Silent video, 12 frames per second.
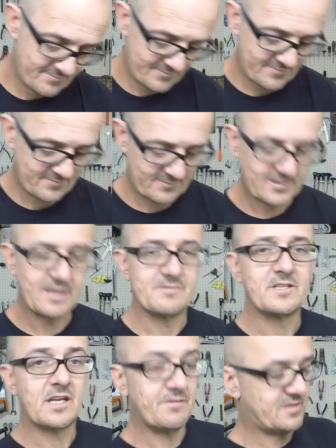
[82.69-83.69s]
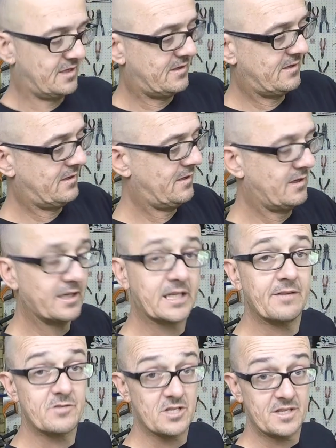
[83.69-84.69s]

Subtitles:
It gives you